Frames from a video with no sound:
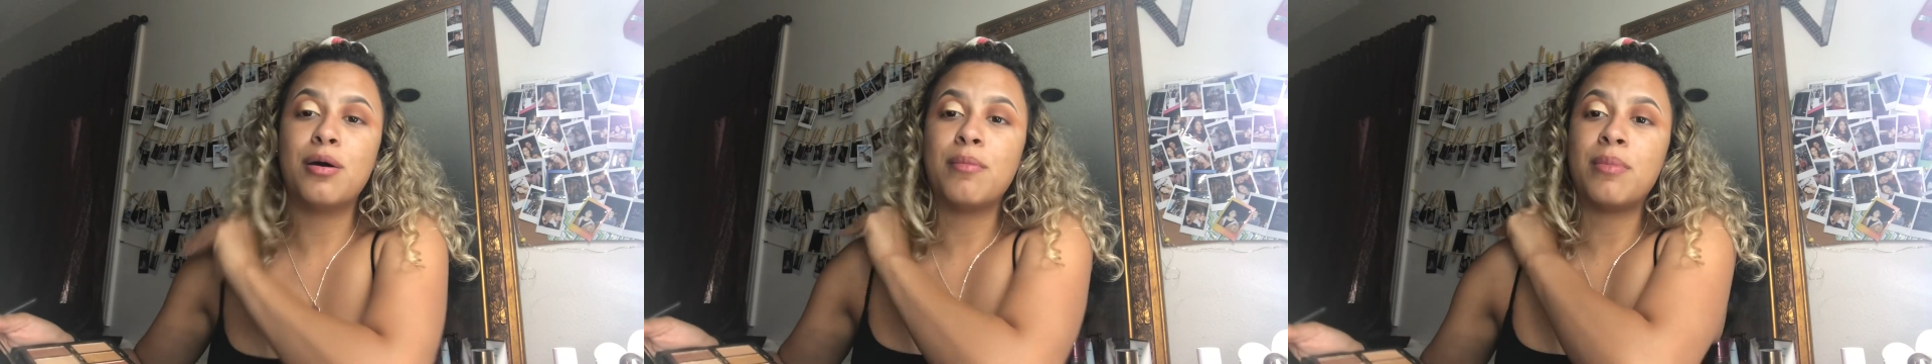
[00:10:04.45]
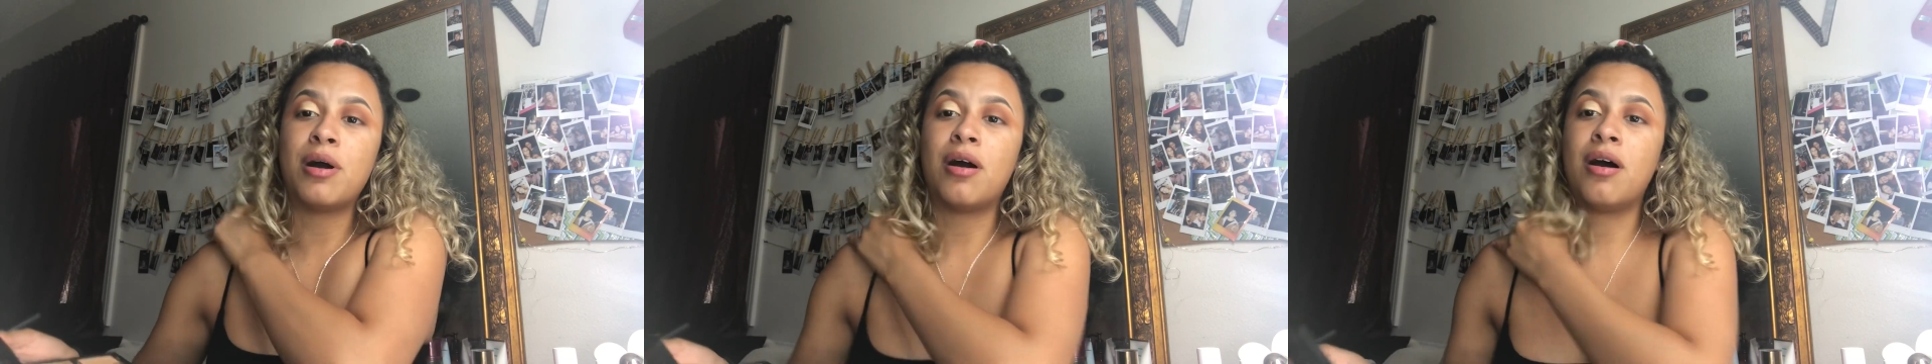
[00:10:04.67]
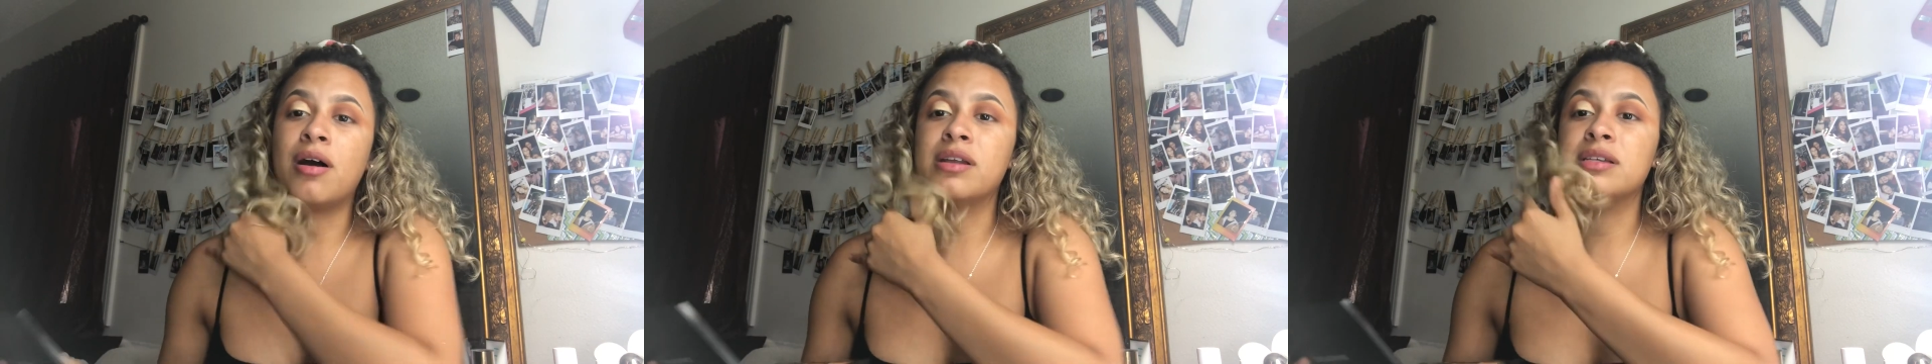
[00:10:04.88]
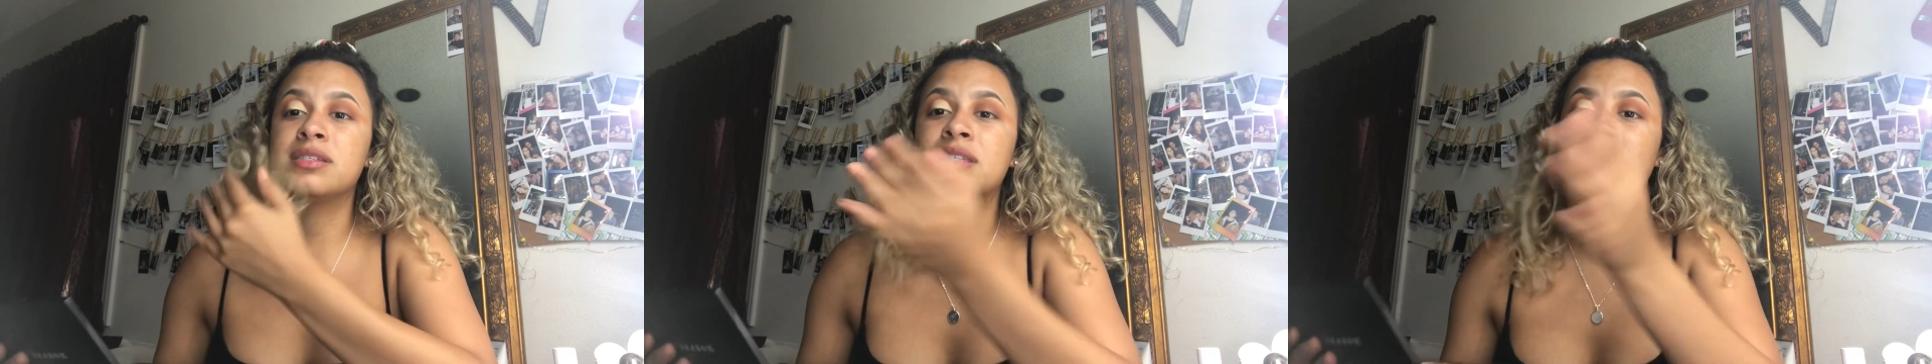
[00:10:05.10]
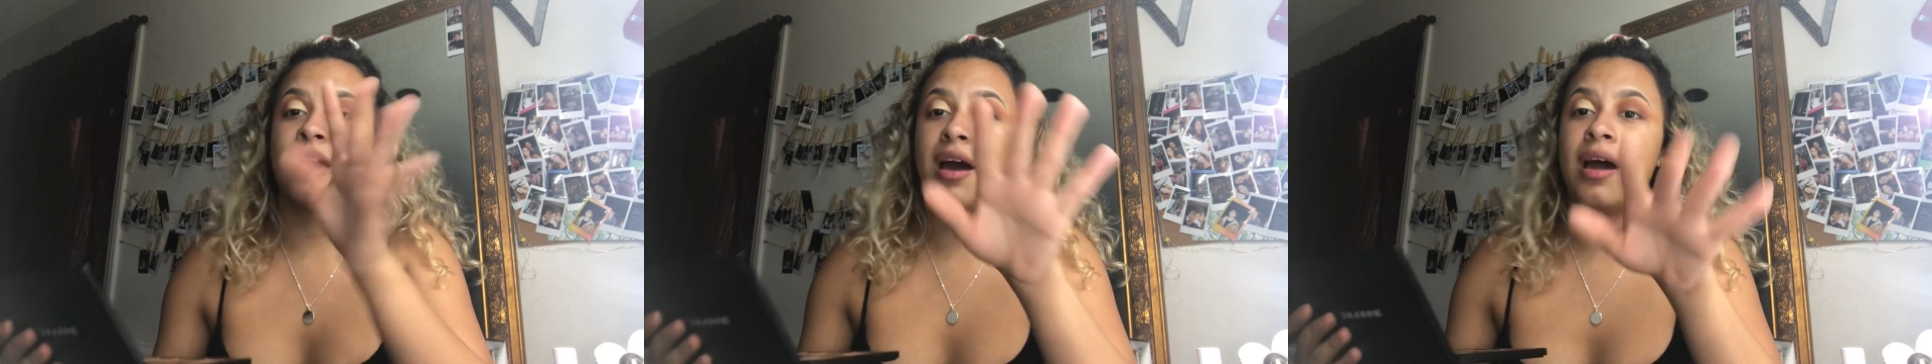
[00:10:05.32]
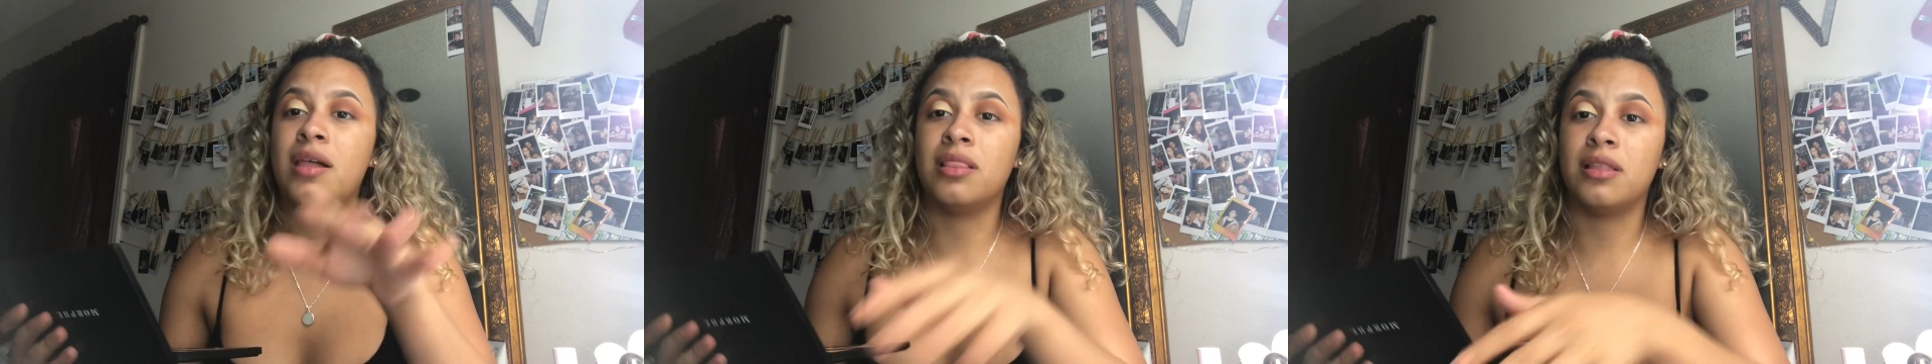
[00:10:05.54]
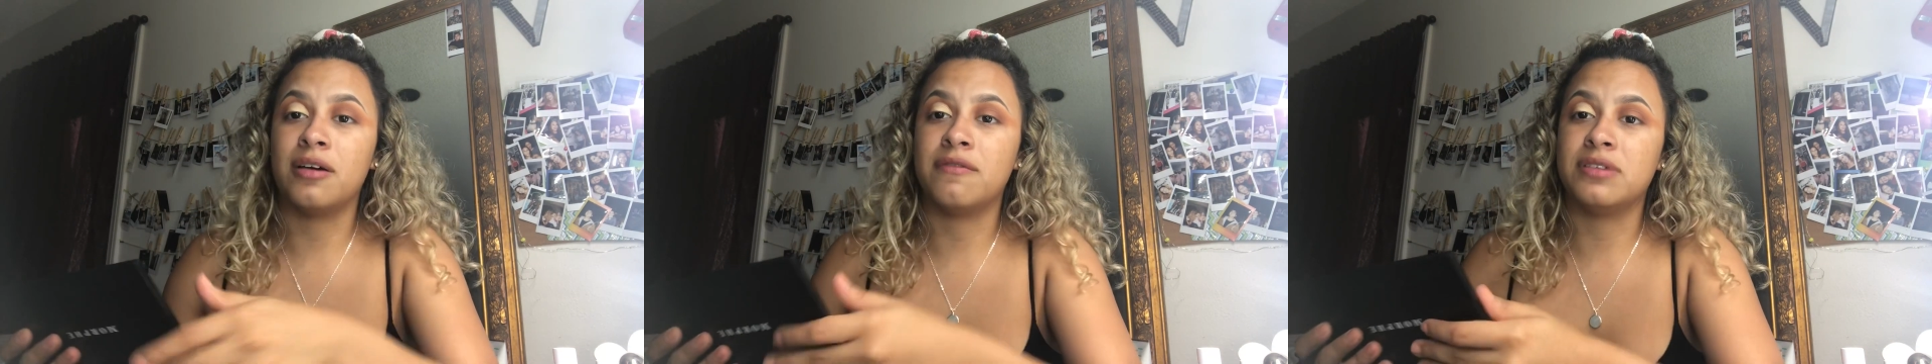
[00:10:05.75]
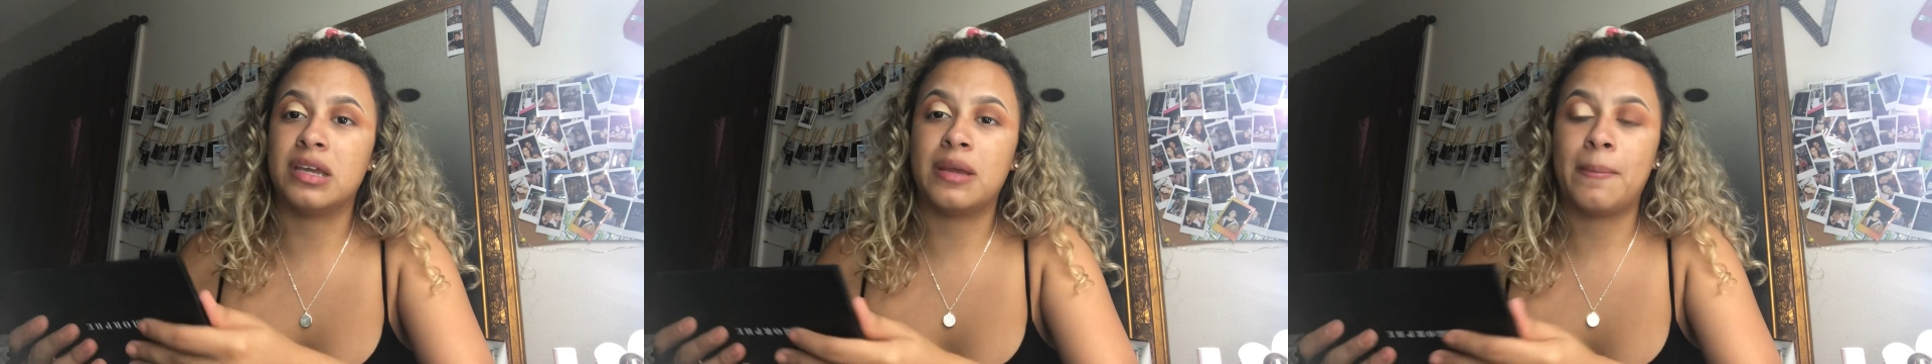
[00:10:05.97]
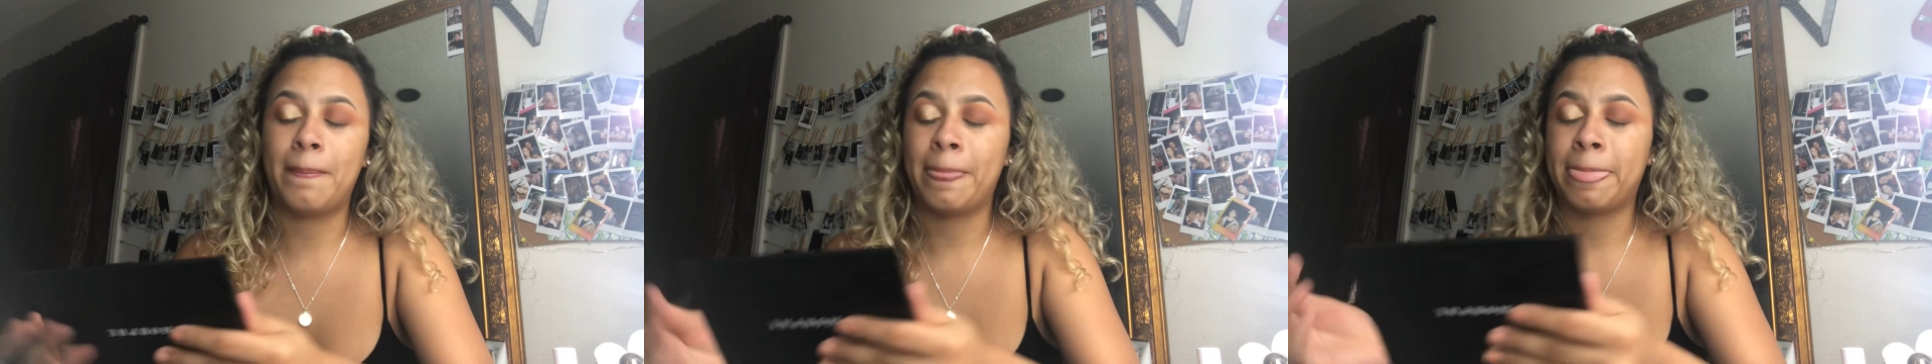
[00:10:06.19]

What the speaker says: but honestly I loved it.